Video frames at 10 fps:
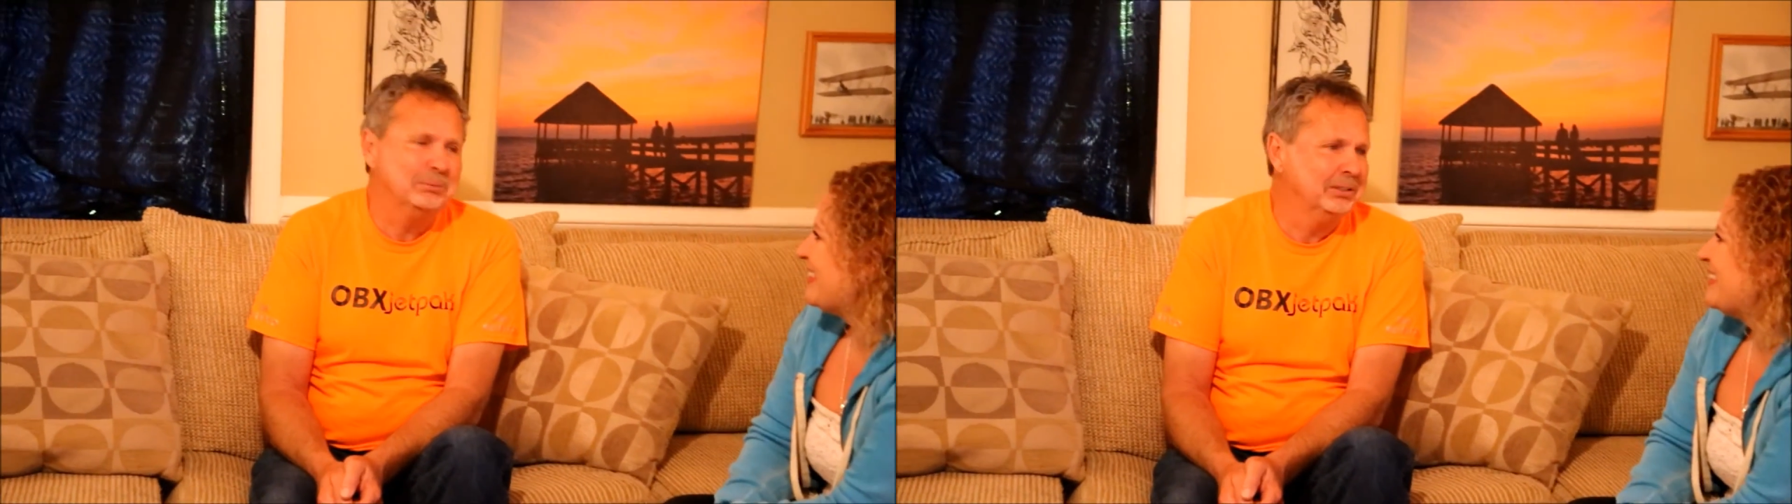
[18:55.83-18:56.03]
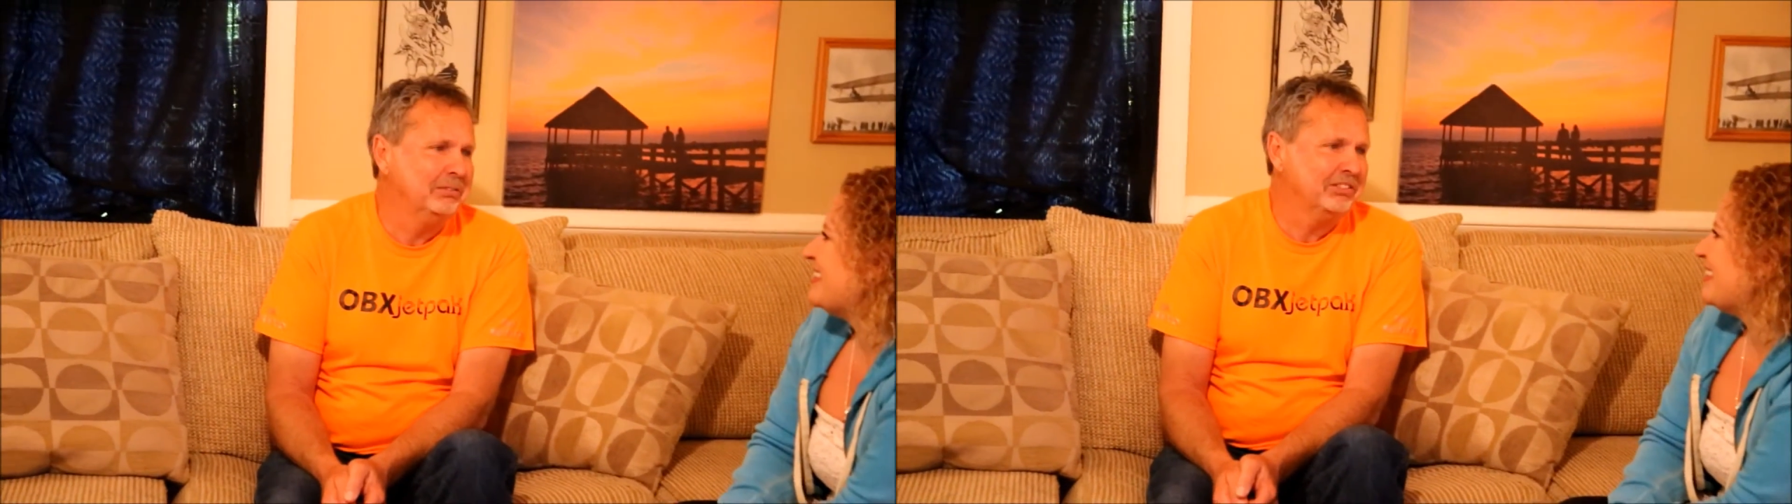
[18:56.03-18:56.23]

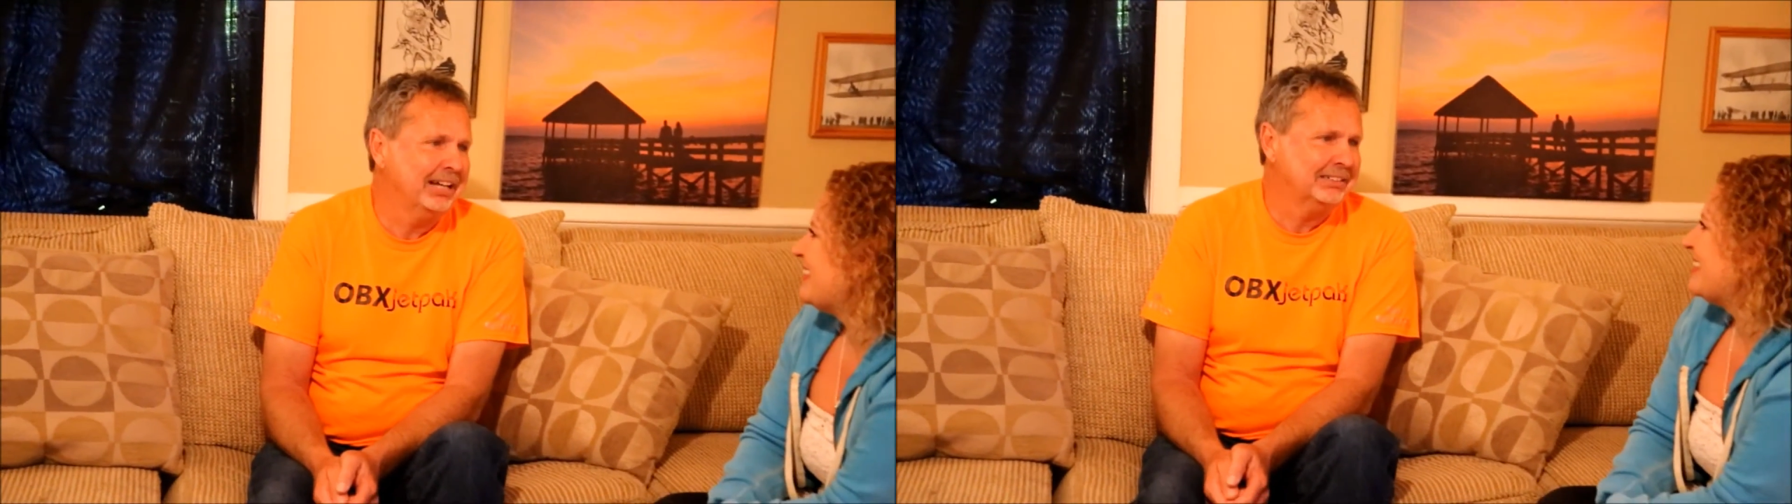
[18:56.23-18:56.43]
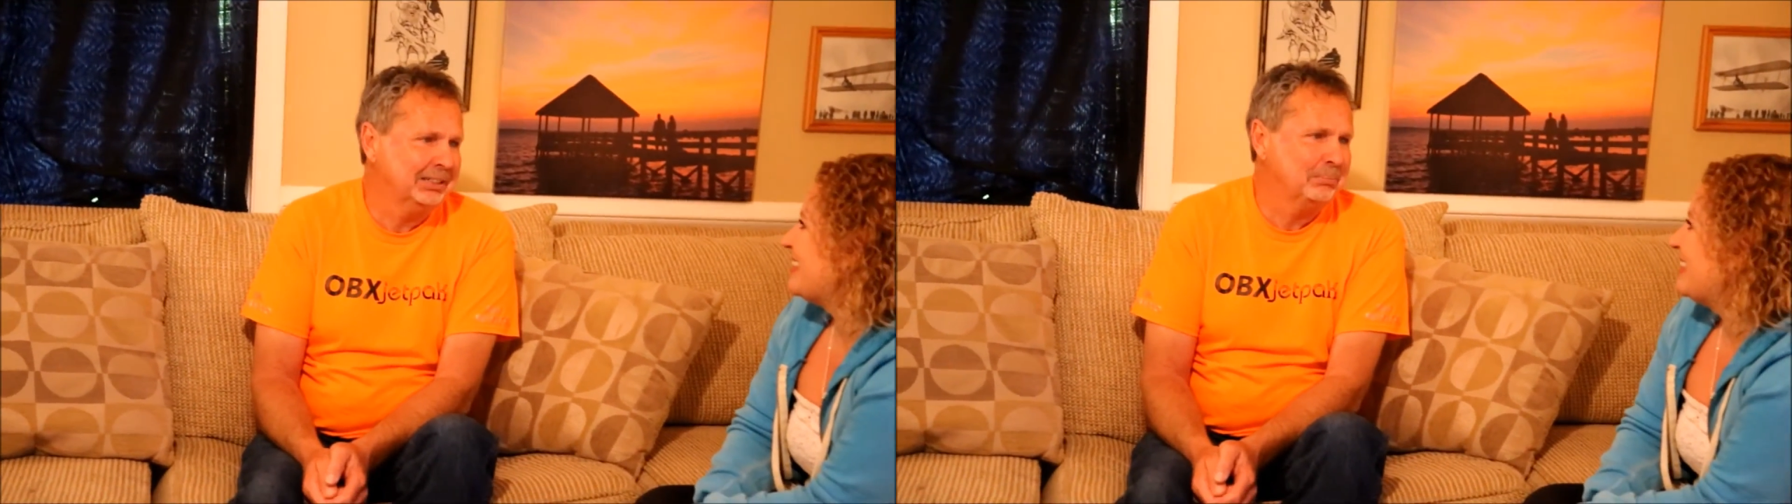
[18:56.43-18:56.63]
it when you
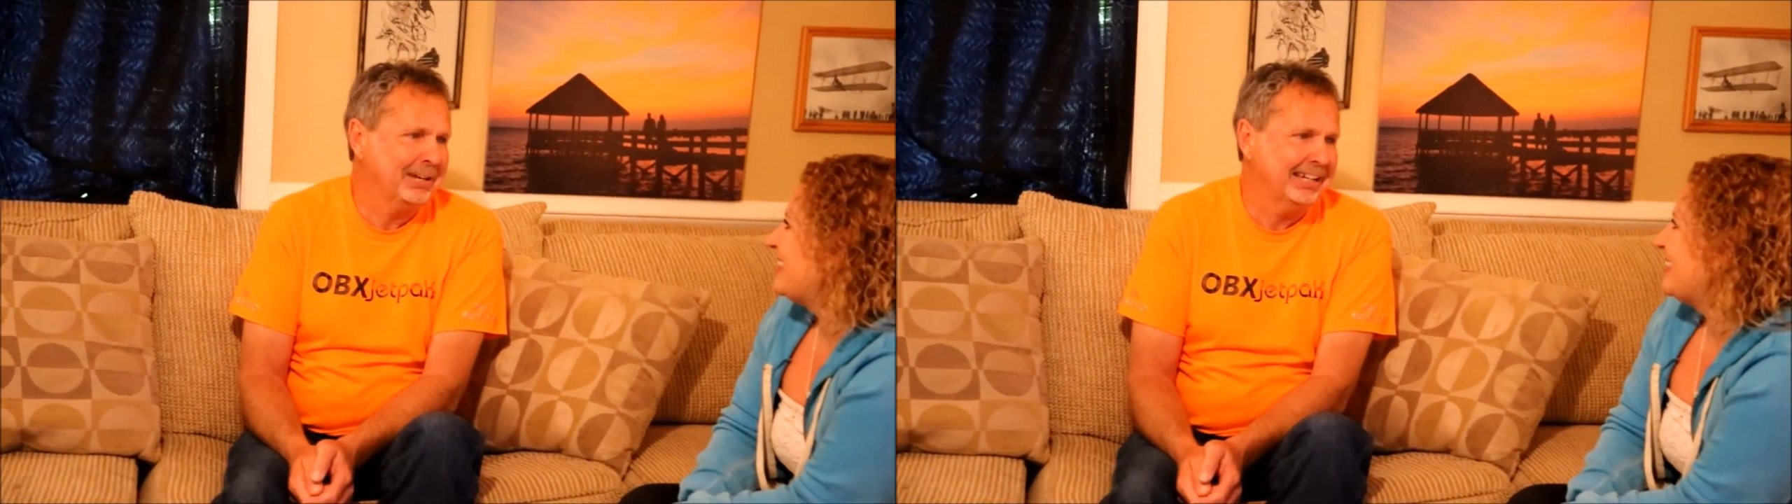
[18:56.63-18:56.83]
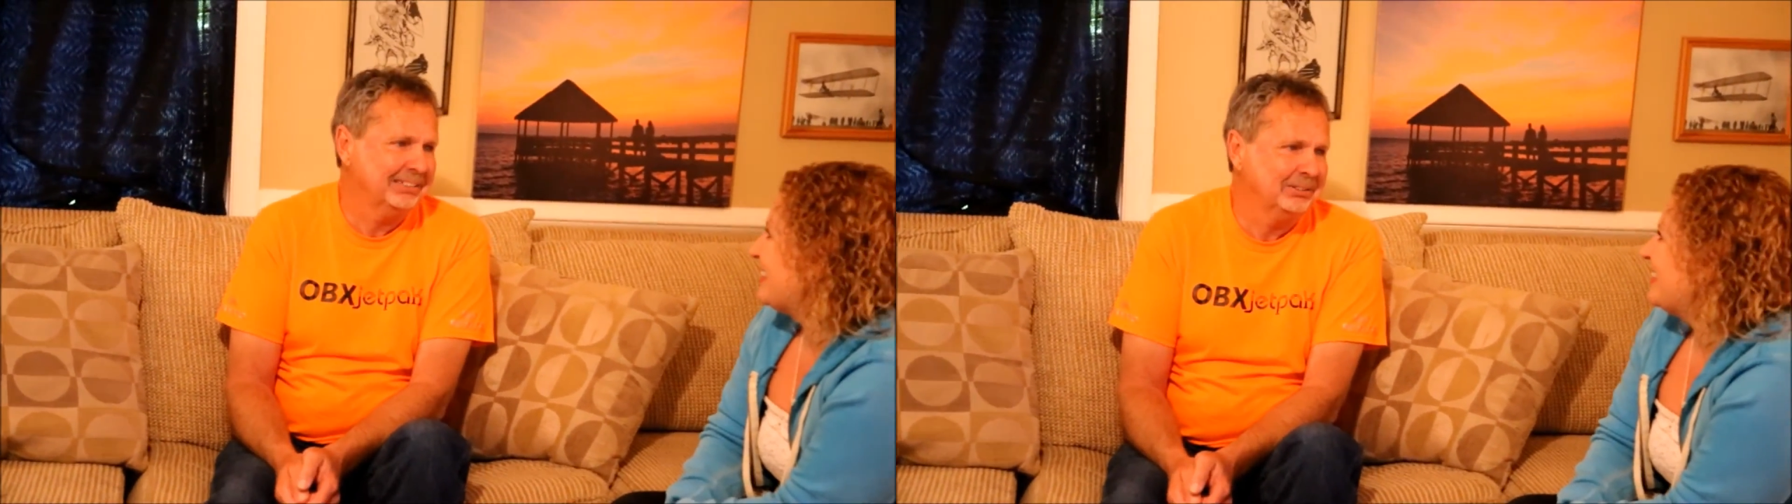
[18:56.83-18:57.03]
fly a jetpack.